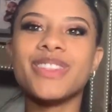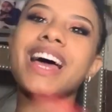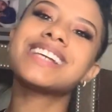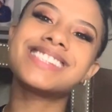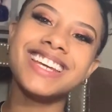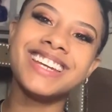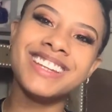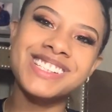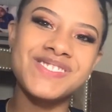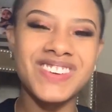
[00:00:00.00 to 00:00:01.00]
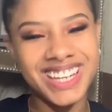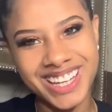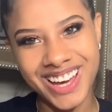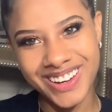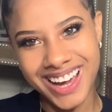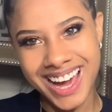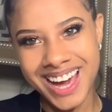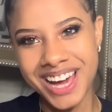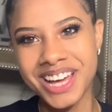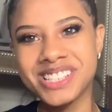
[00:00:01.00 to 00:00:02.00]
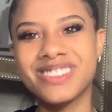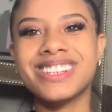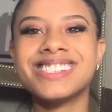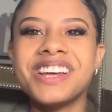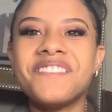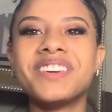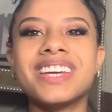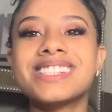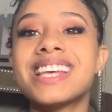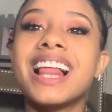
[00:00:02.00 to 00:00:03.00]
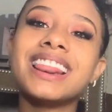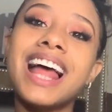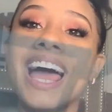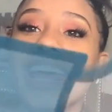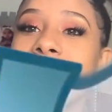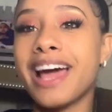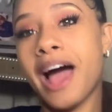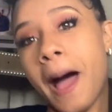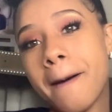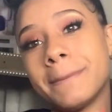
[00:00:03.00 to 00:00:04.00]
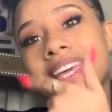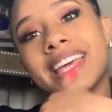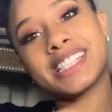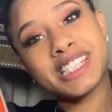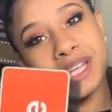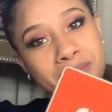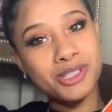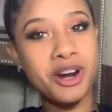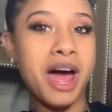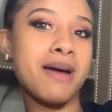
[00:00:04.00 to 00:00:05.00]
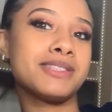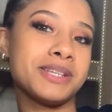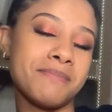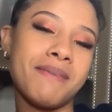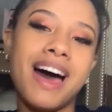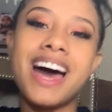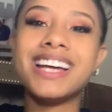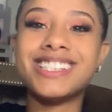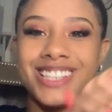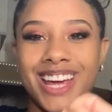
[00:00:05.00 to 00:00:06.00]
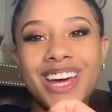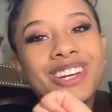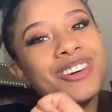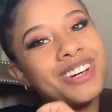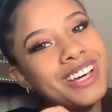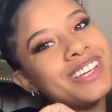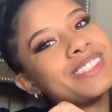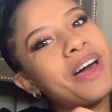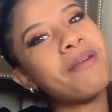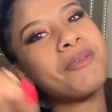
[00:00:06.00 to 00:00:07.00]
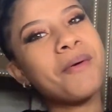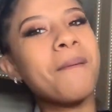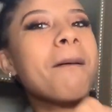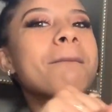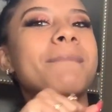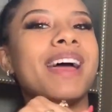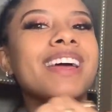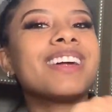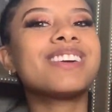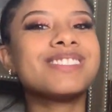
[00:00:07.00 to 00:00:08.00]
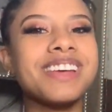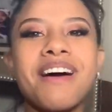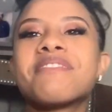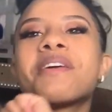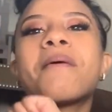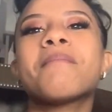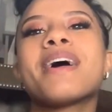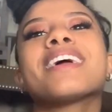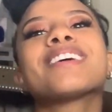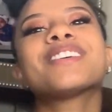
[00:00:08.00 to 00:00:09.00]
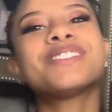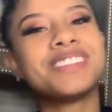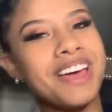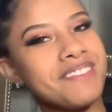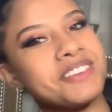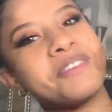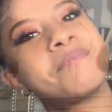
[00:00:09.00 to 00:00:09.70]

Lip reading: that's the end of this video, guys. Please don't forget to like, comment, and subscribe to my channel because I'm doing bangers after bangers after